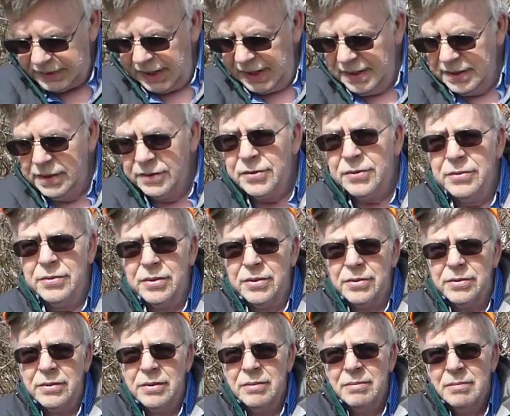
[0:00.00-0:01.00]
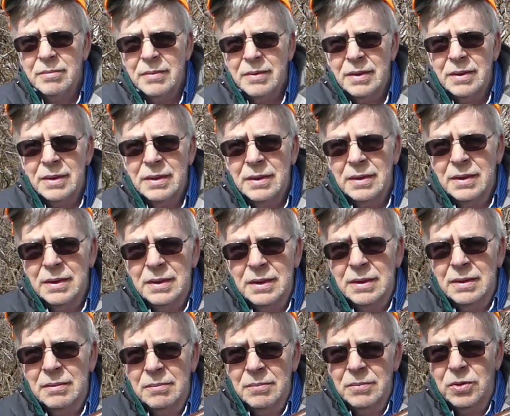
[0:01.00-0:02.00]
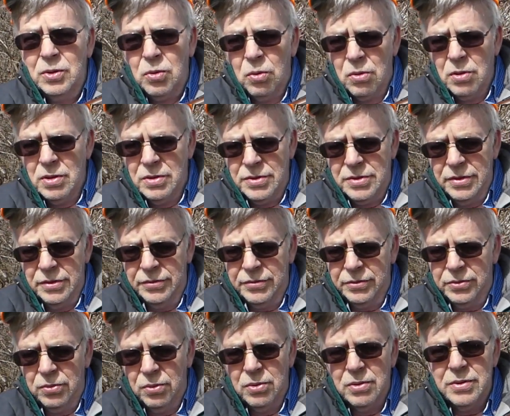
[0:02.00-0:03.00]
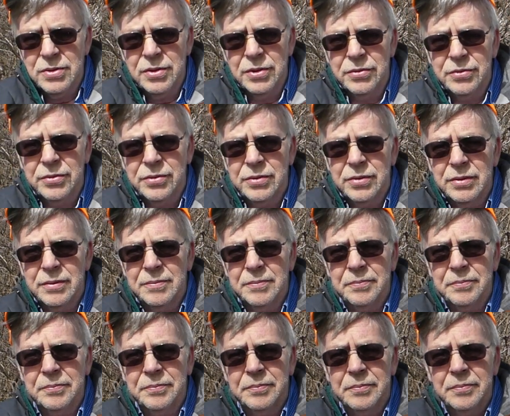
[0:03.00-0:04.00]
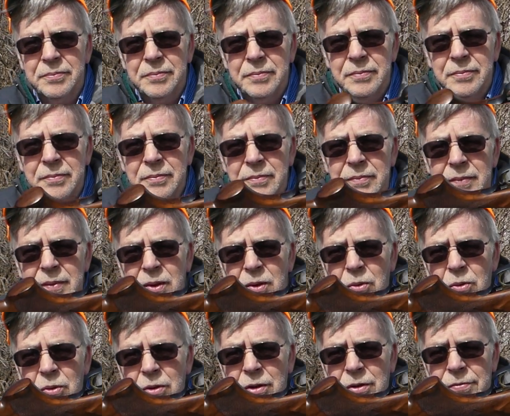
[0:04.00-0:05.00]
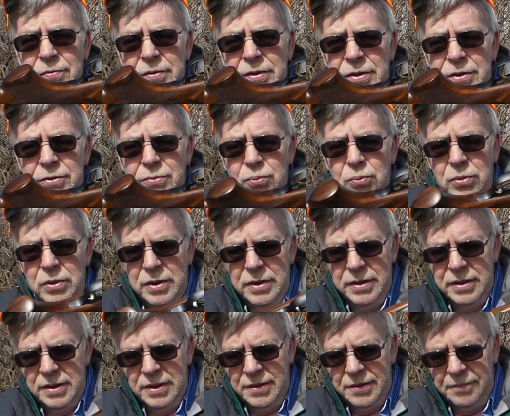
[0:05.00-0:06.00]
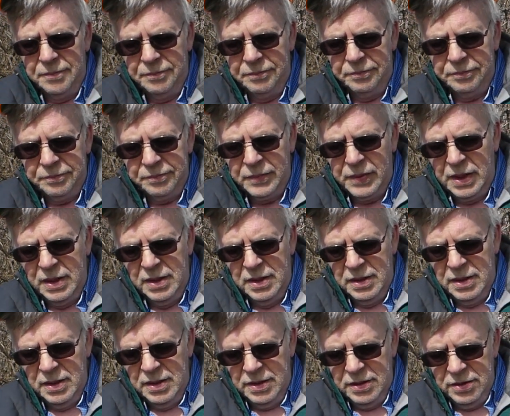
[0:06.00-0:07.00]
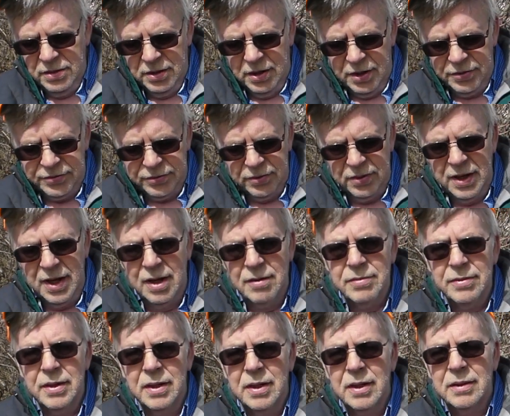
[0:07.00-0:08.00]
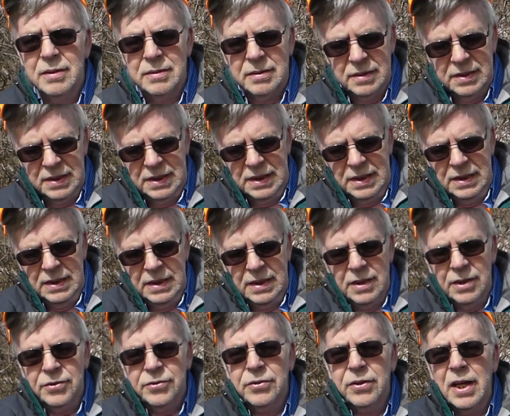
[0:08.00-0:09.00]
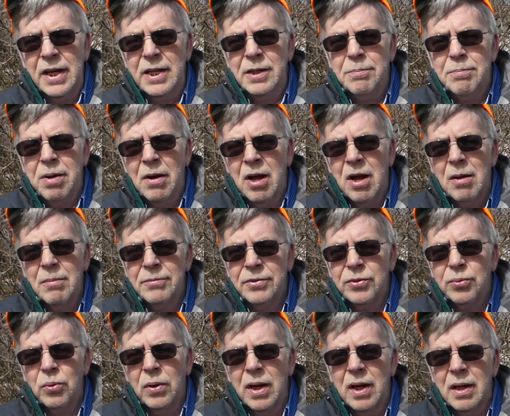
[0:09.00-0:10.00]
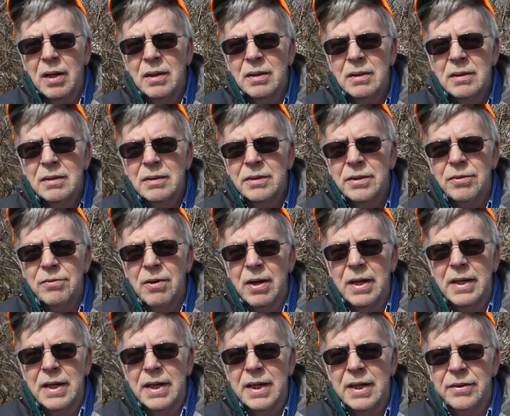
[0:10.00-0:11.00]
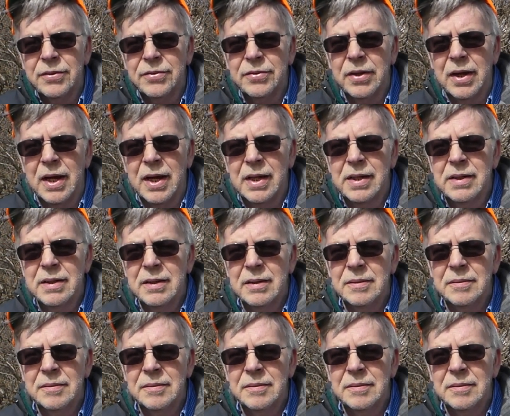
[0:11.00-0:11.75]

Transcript: And this is just gorgeous, gorgeous oil finished wood. You also have a slight palm swell on the right hand side.